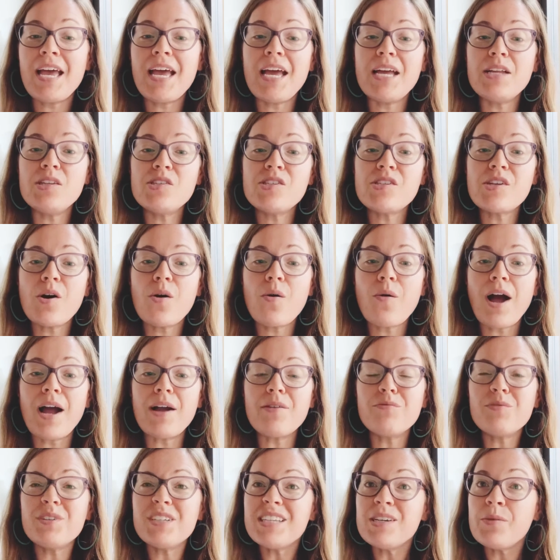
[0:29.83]
And so I
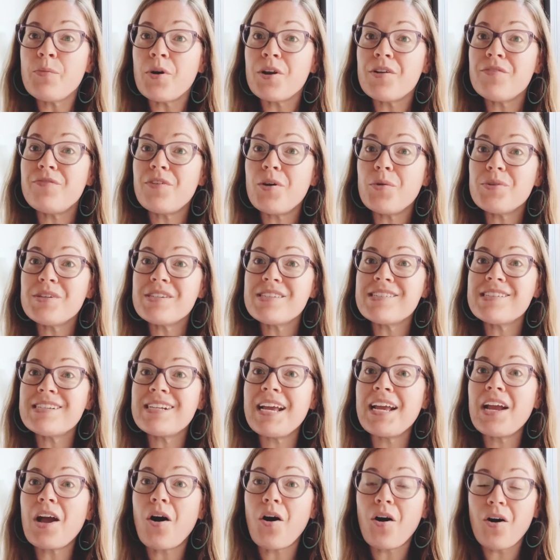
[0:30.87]
really want to focus
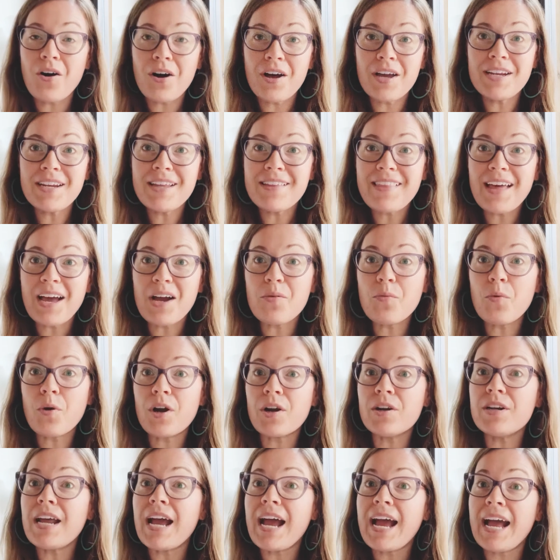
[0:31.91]
today on that
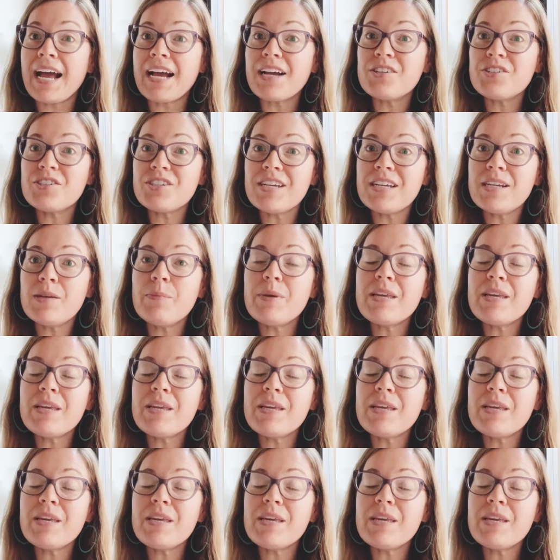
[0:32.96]
word action,